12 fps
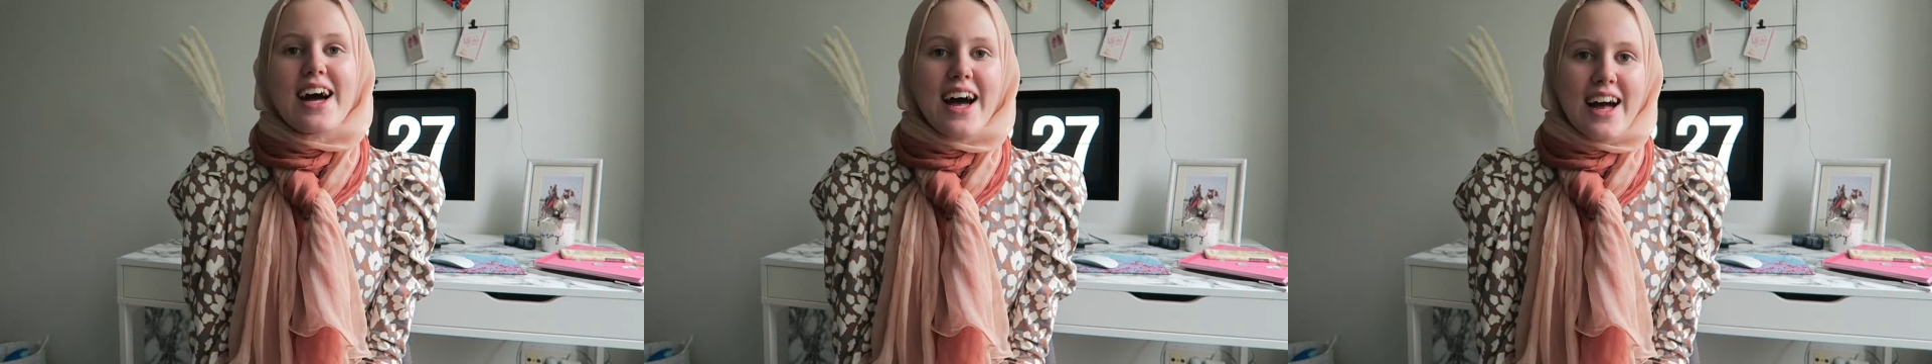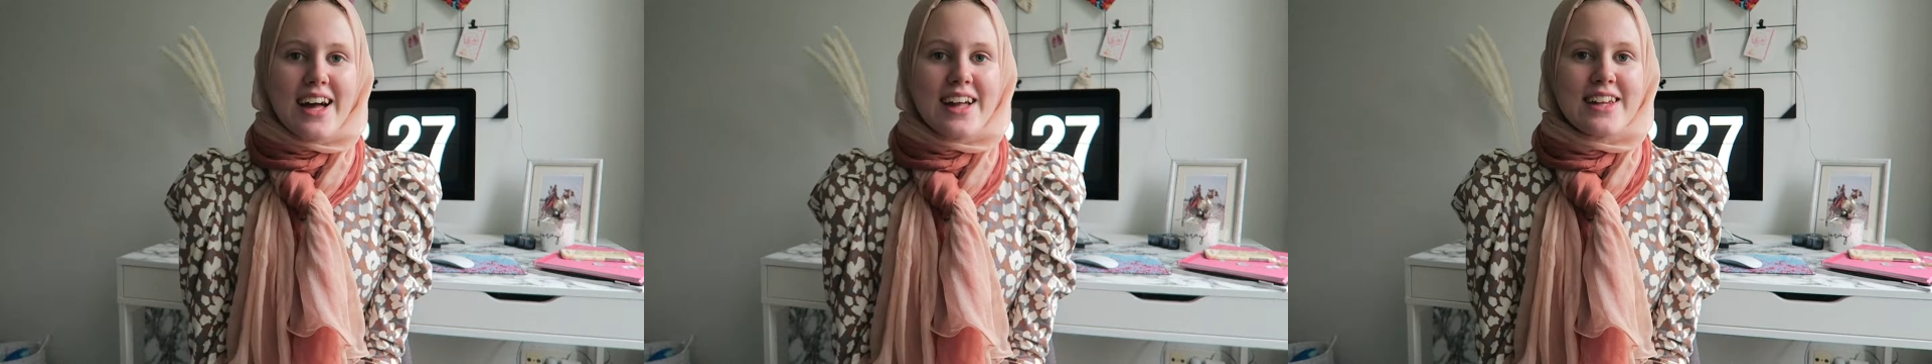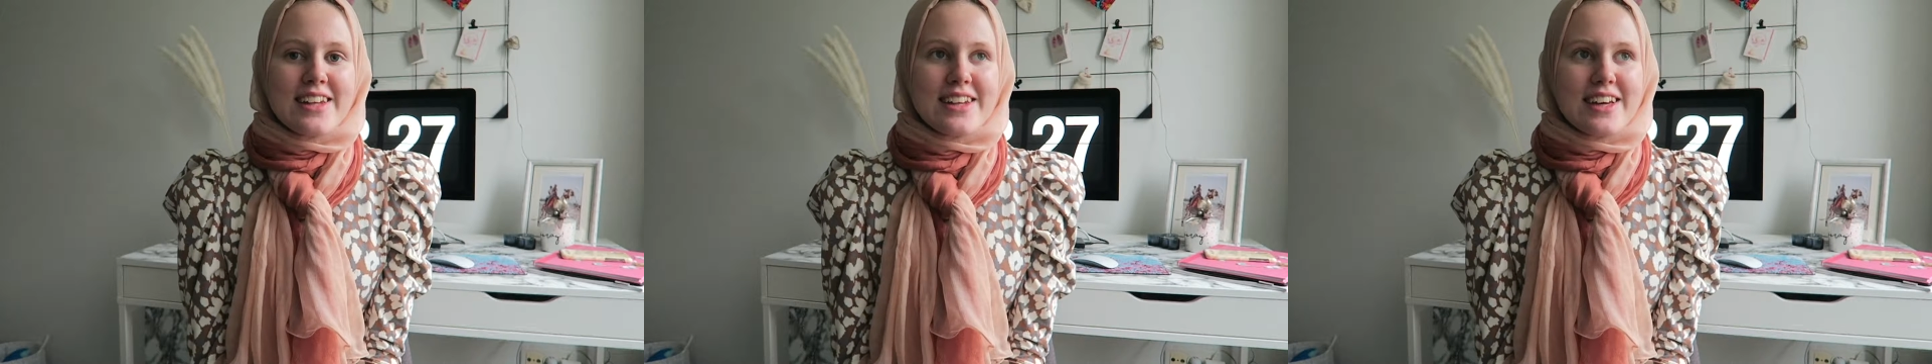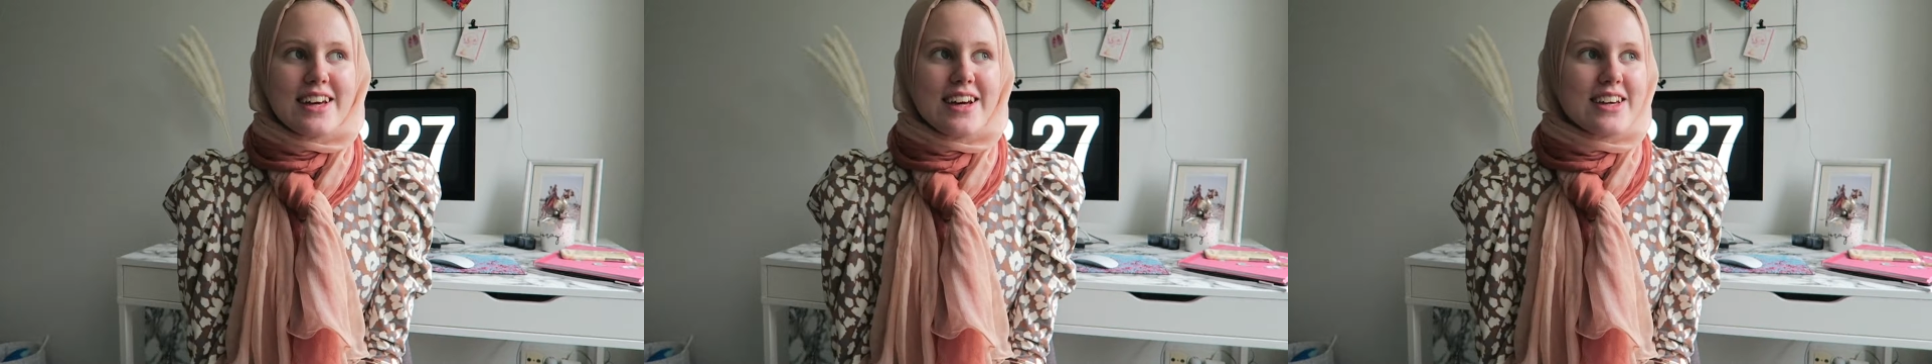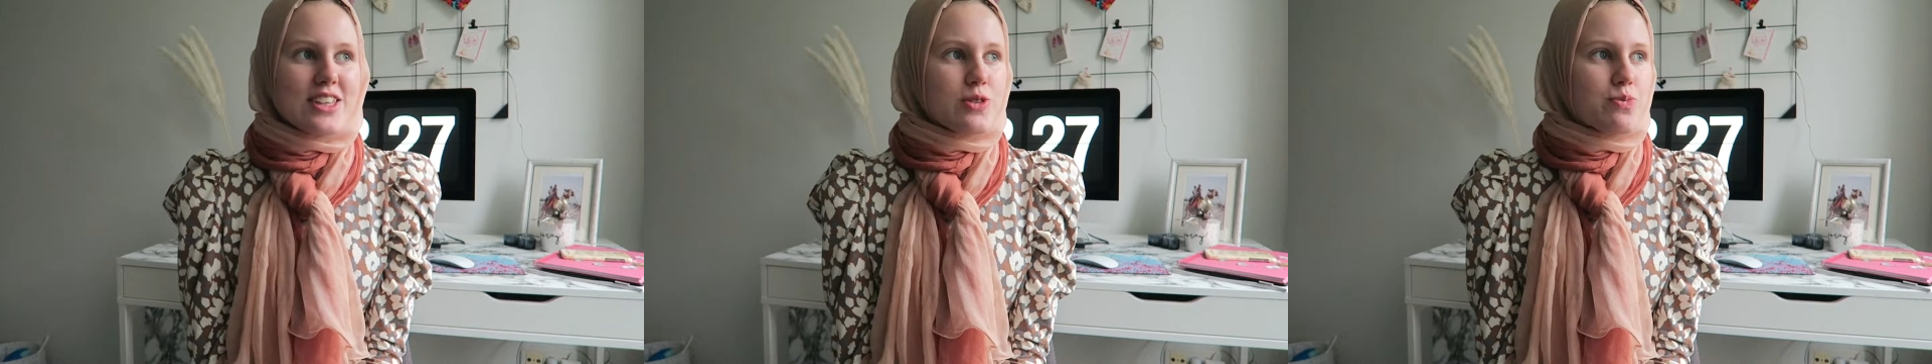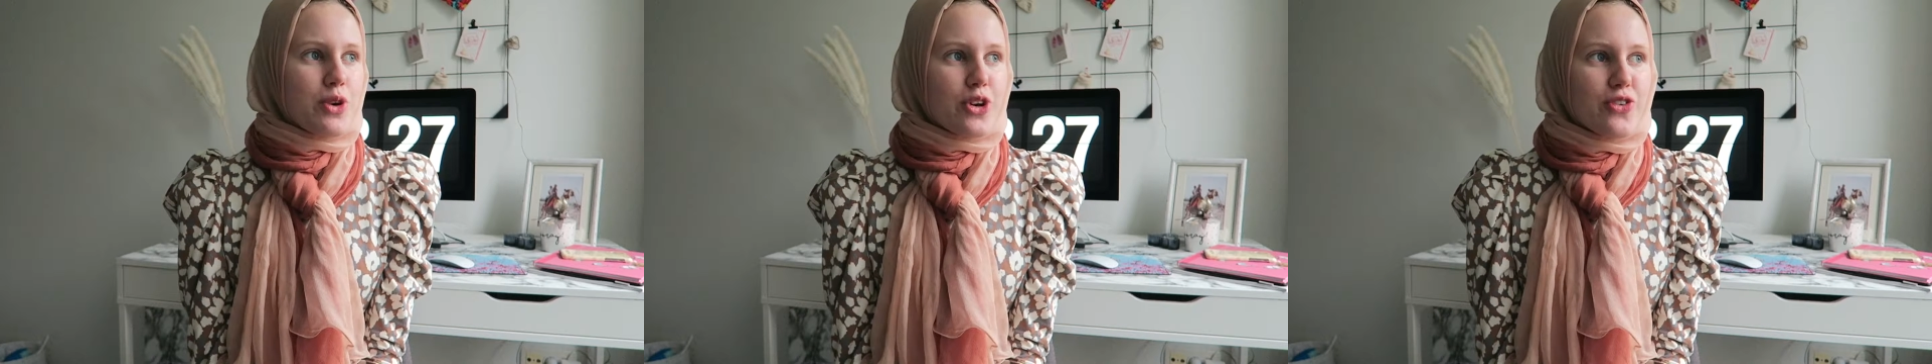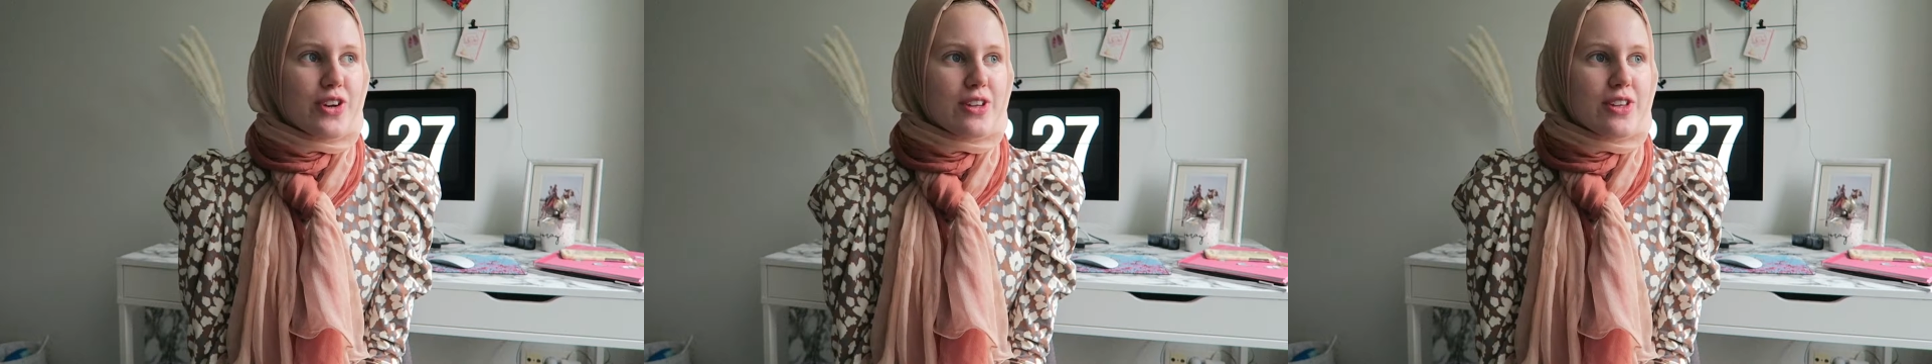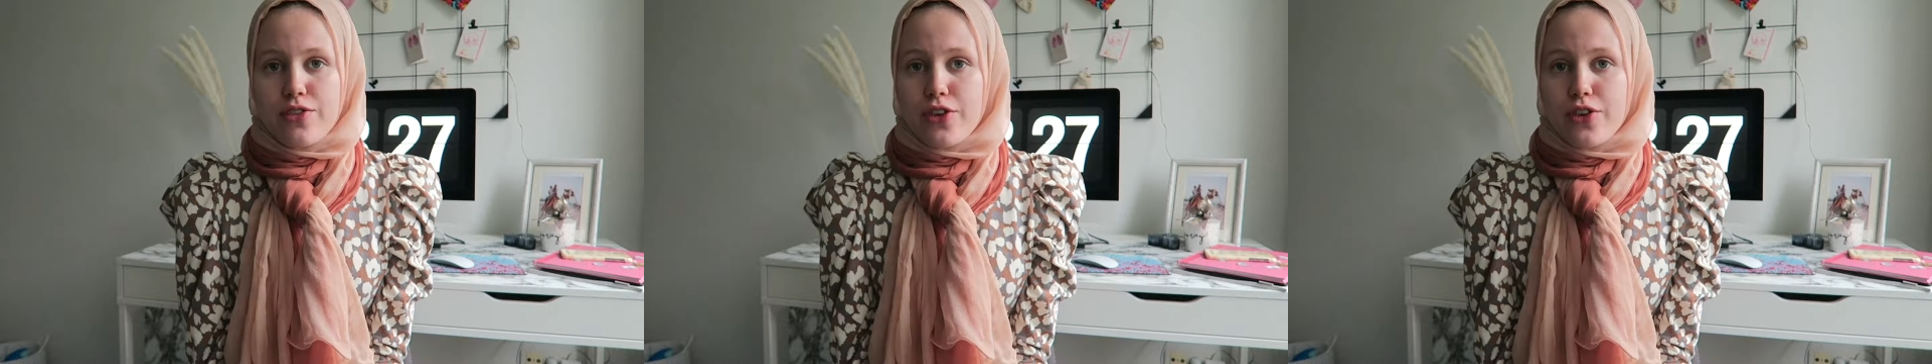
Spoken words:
and it's perfect if